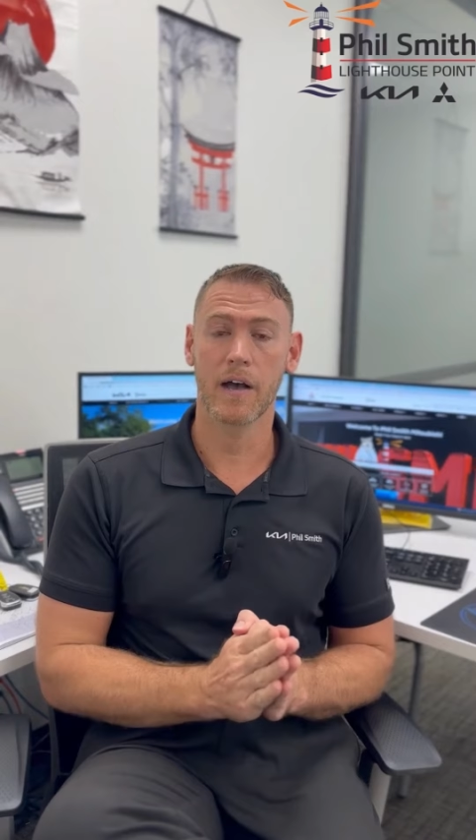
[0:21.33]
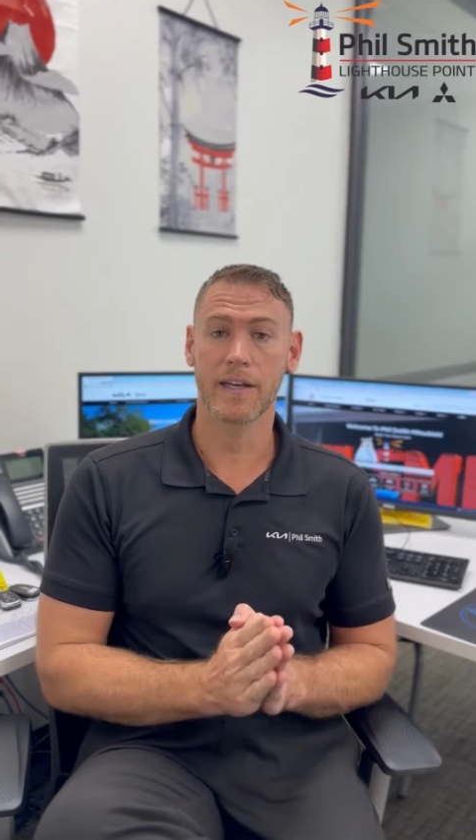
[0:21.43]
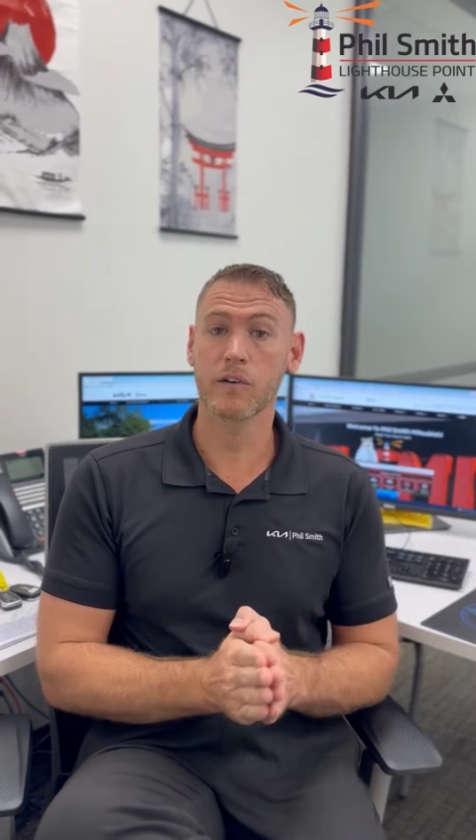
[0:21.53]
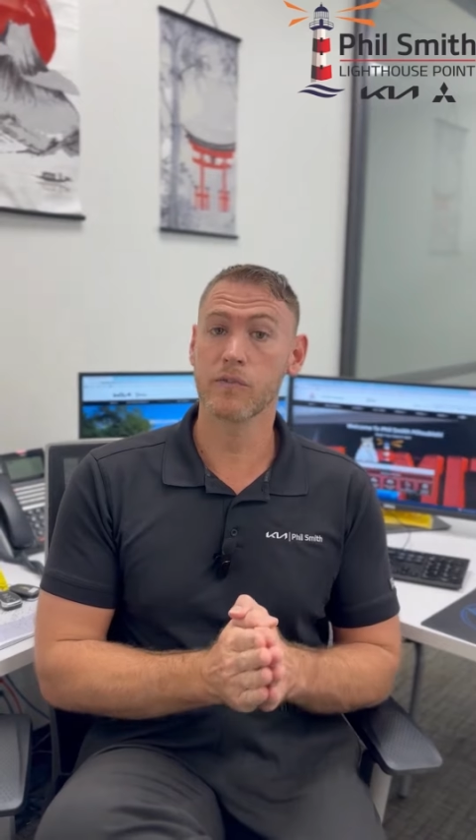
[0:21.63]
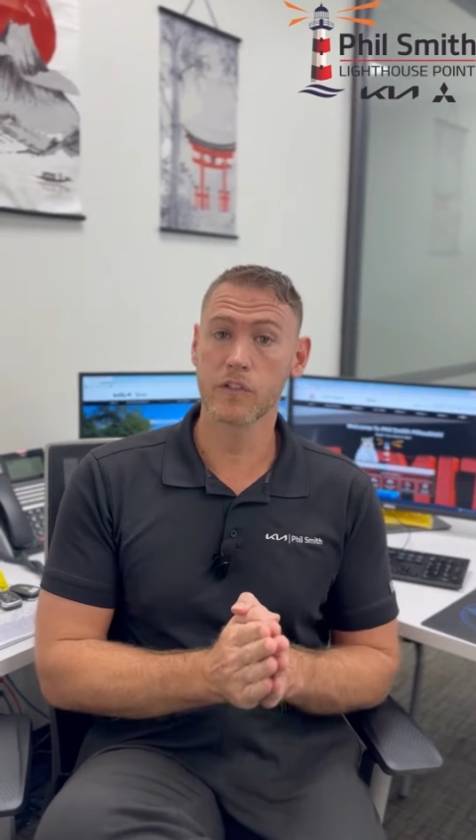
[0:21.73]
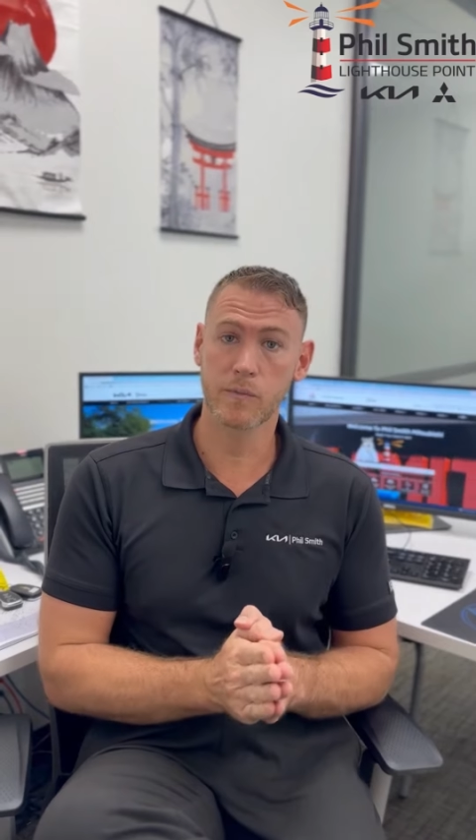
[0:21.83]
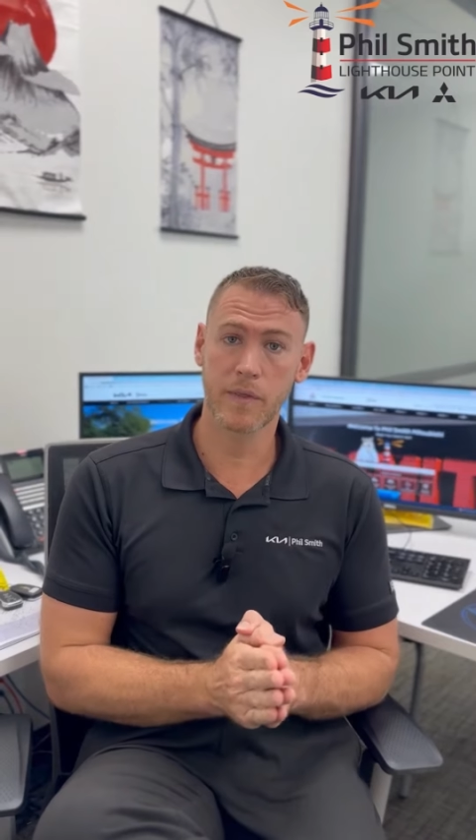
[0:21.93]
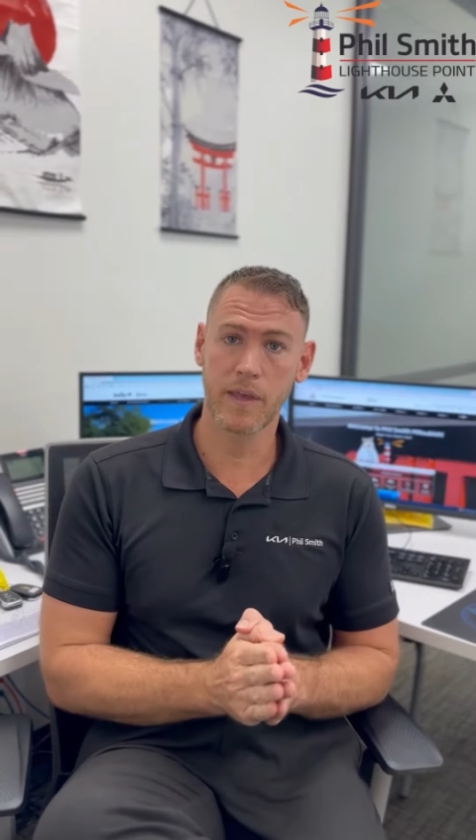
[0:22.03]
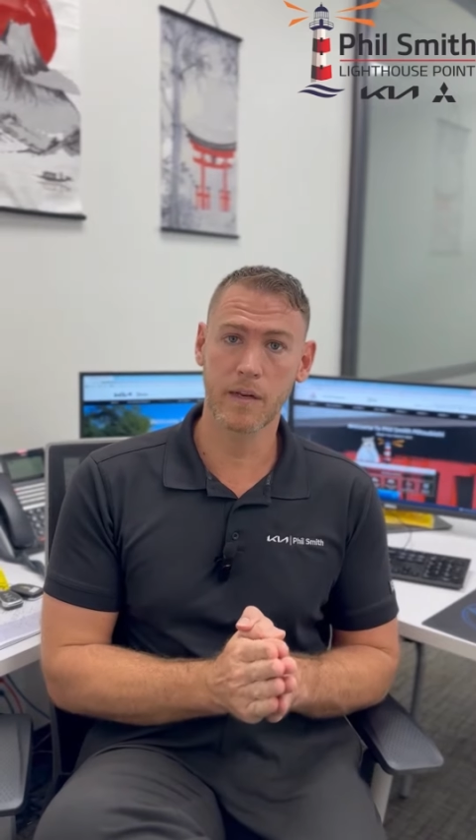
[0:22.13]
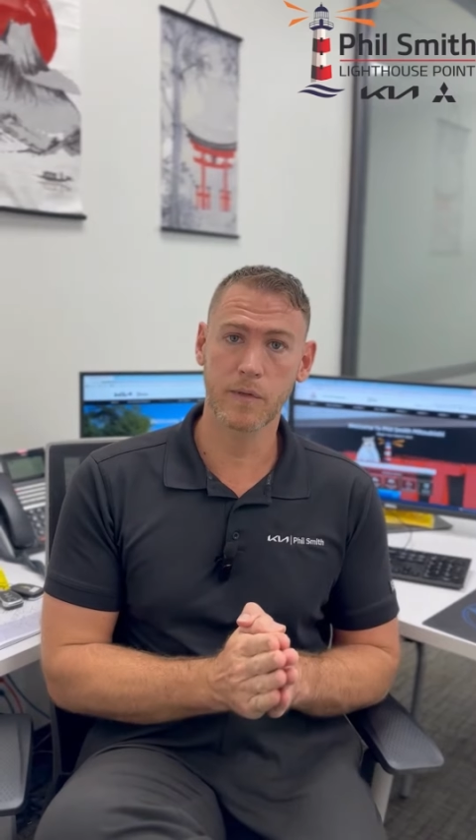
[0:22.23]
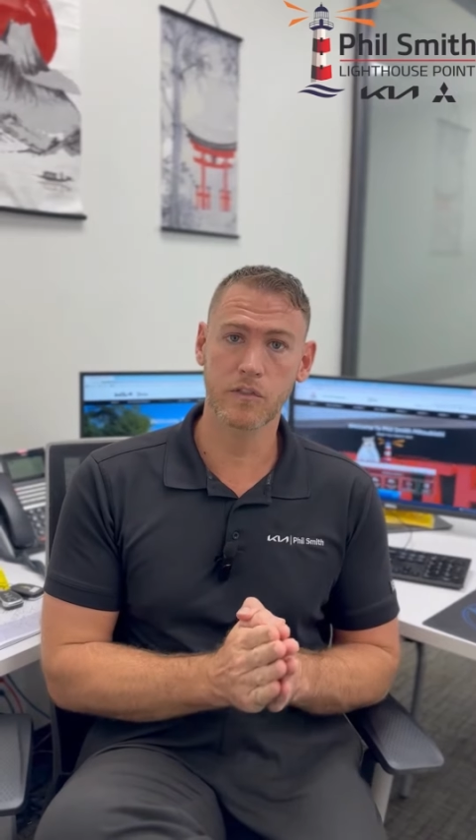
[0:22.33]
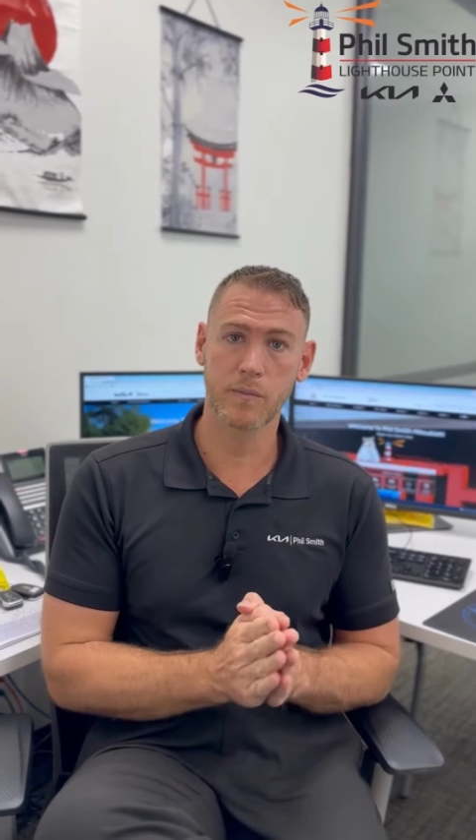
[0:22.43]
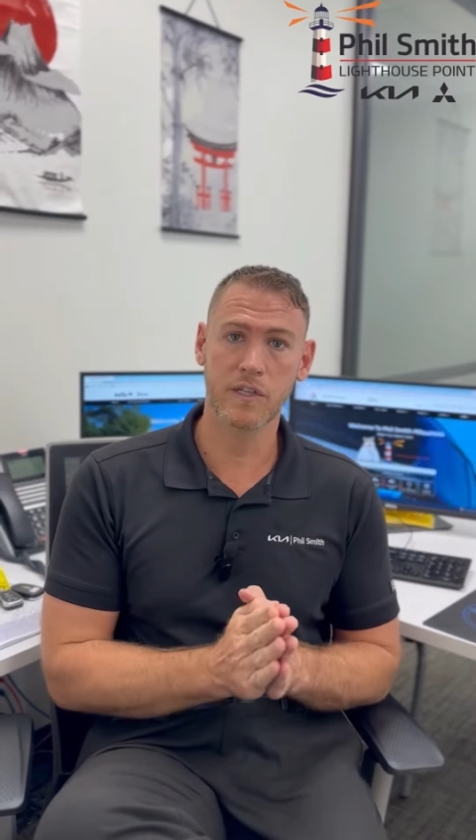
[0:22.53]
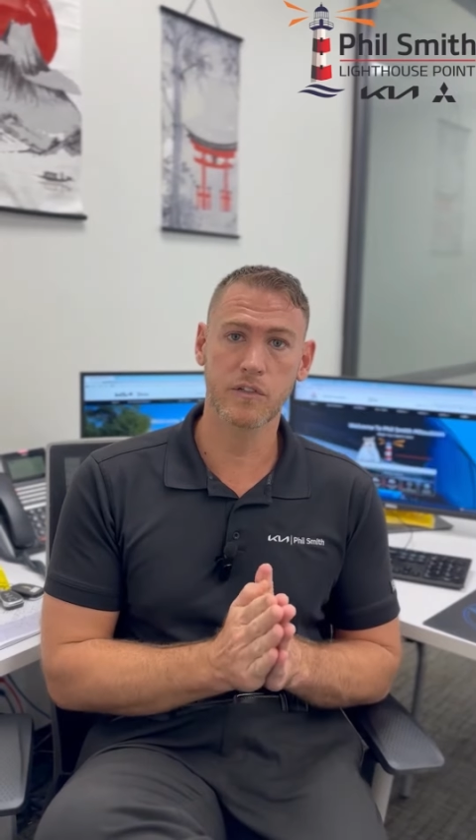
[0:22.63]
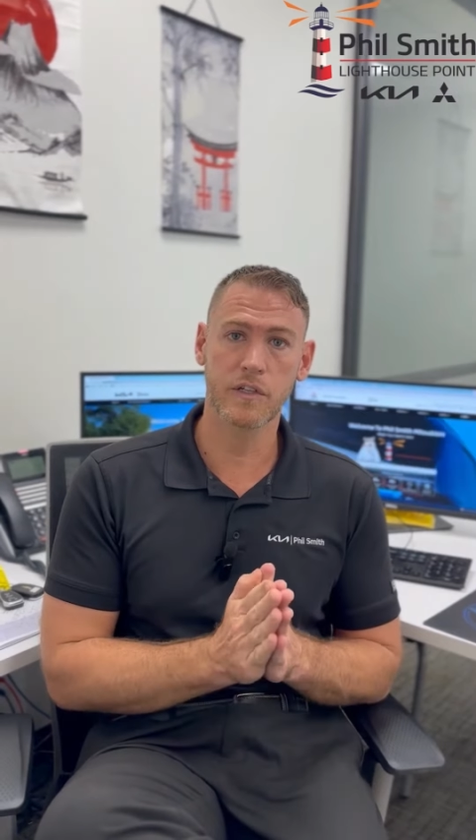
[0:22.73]
Here at Phil Smith Kia and
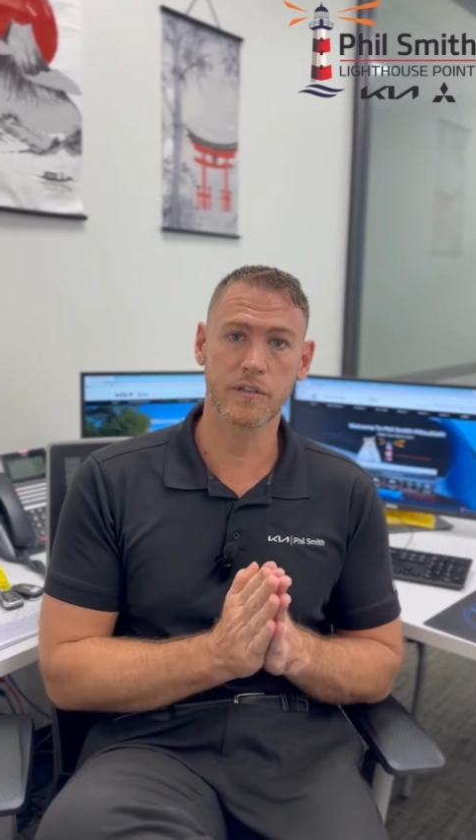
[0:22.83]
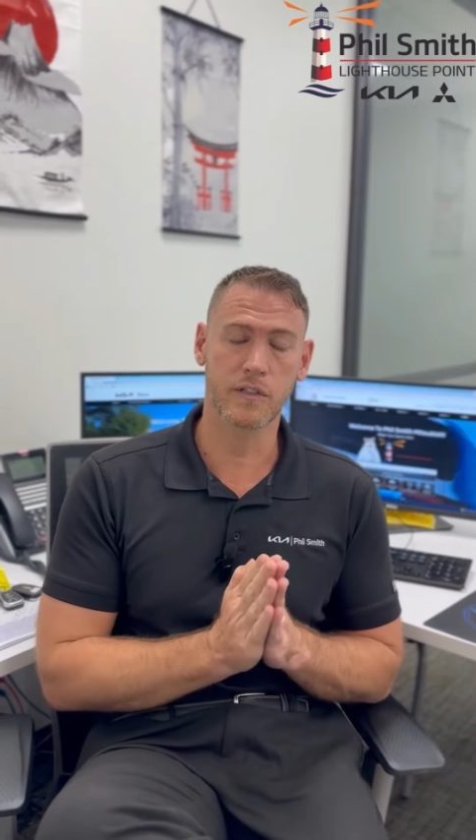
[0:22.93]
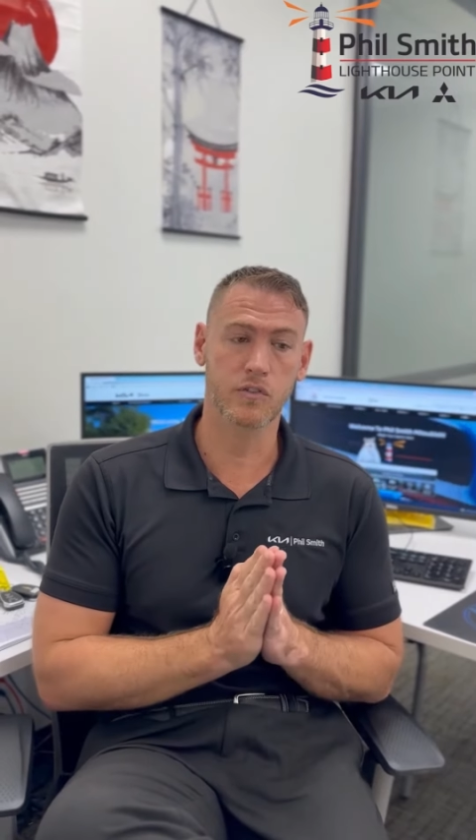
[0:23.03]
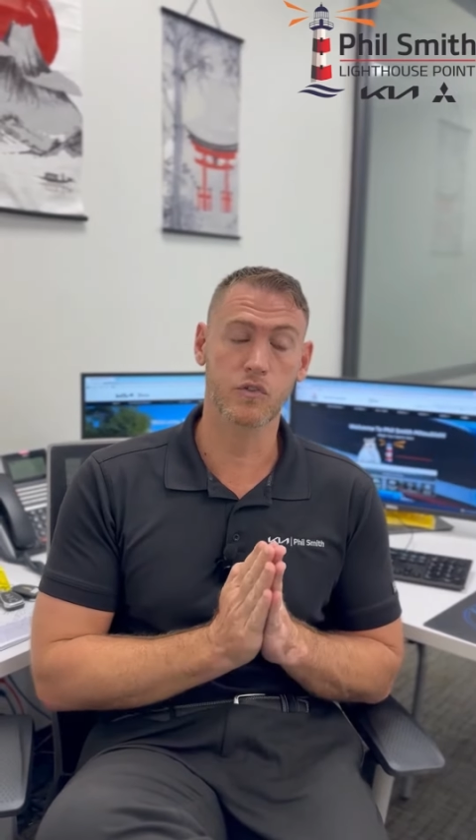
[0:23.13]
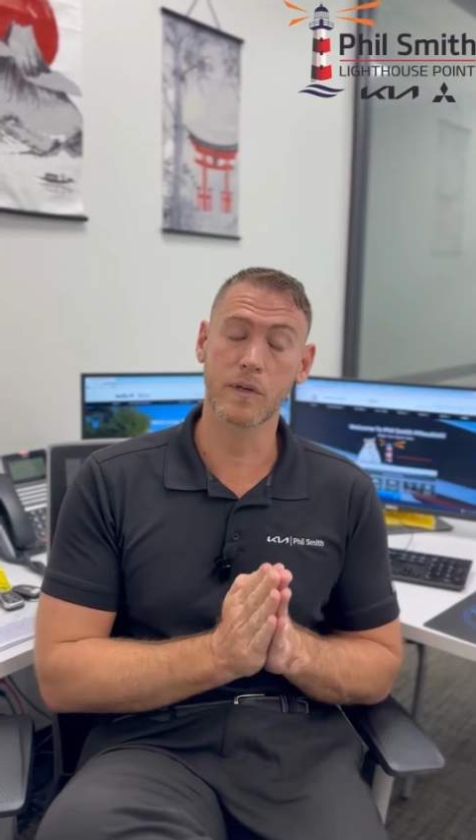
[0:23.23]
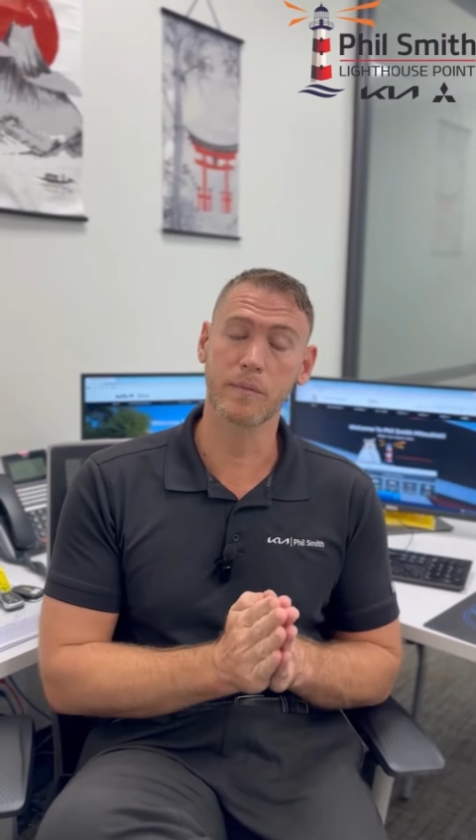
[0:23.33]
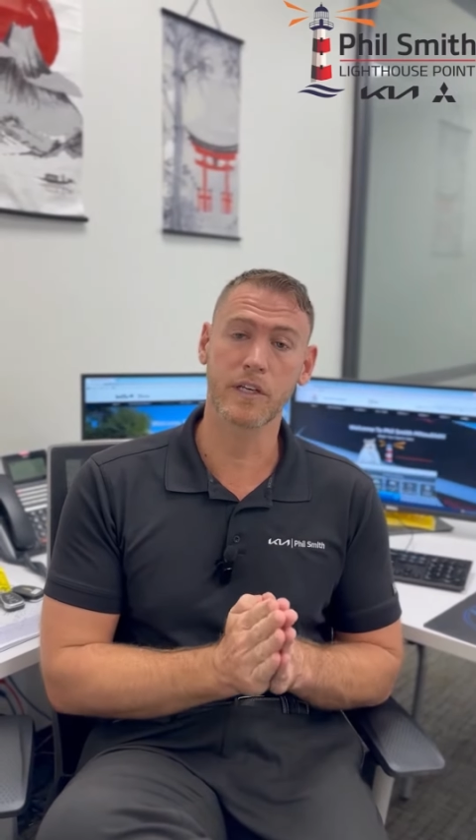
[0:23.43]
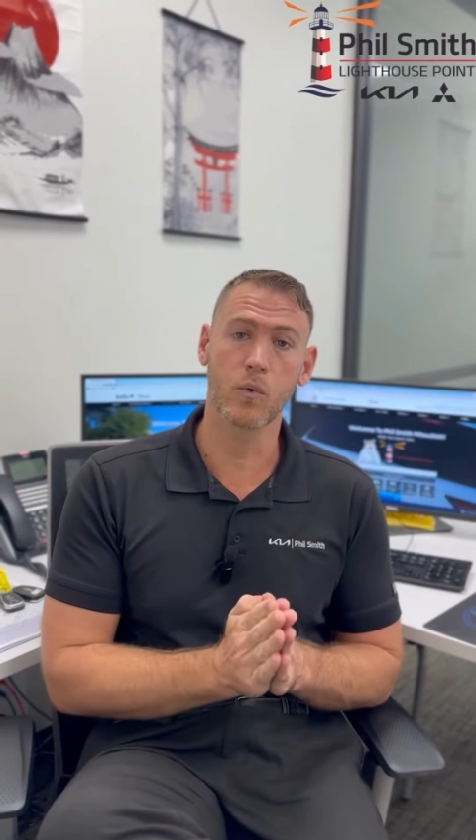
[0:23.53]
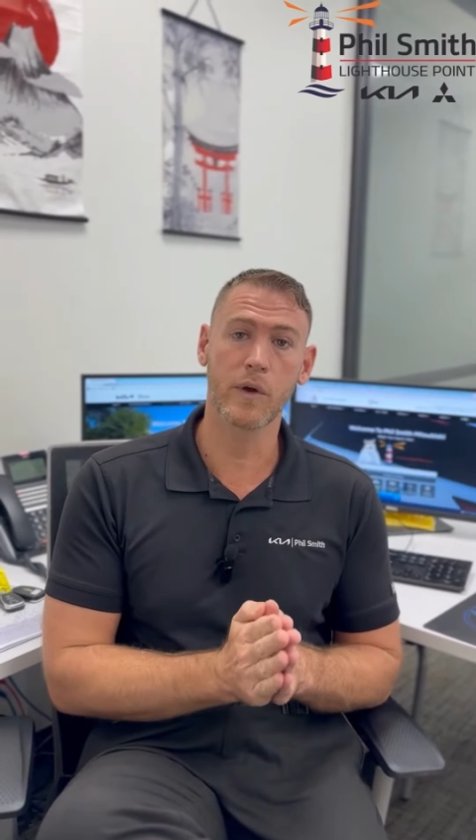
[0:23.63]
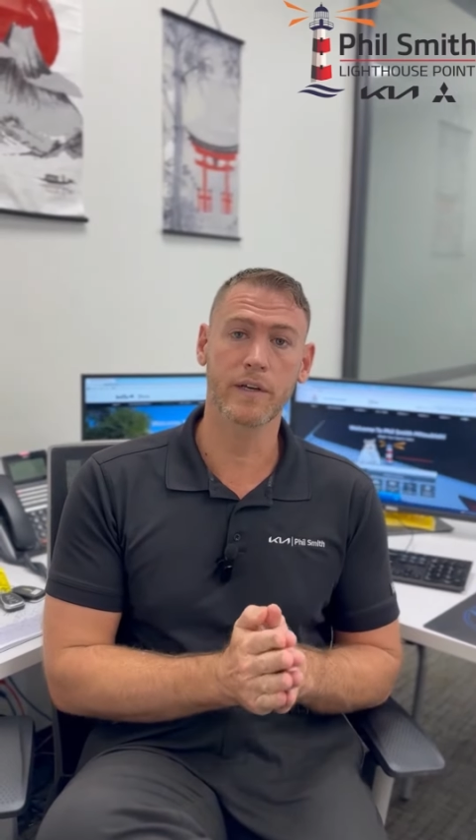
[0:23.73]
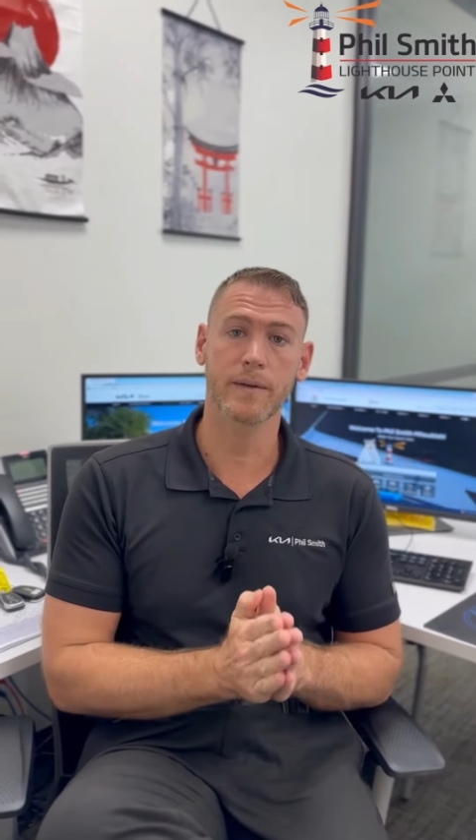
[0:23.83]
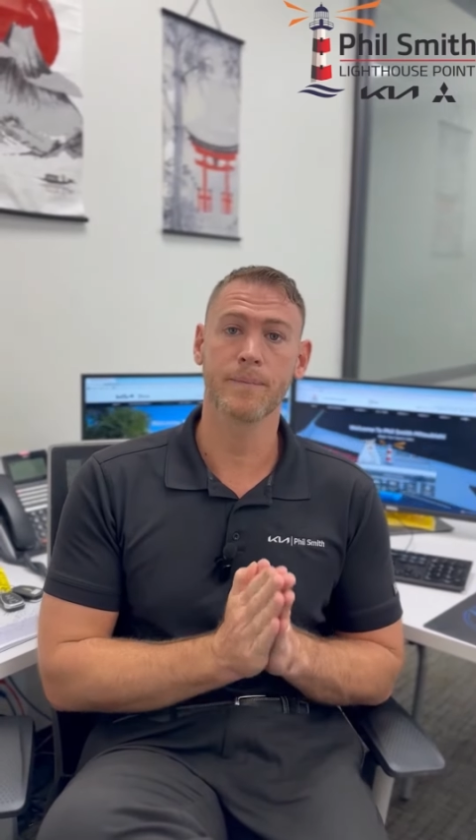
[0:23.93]
Mitsubishi, it's extremely quick,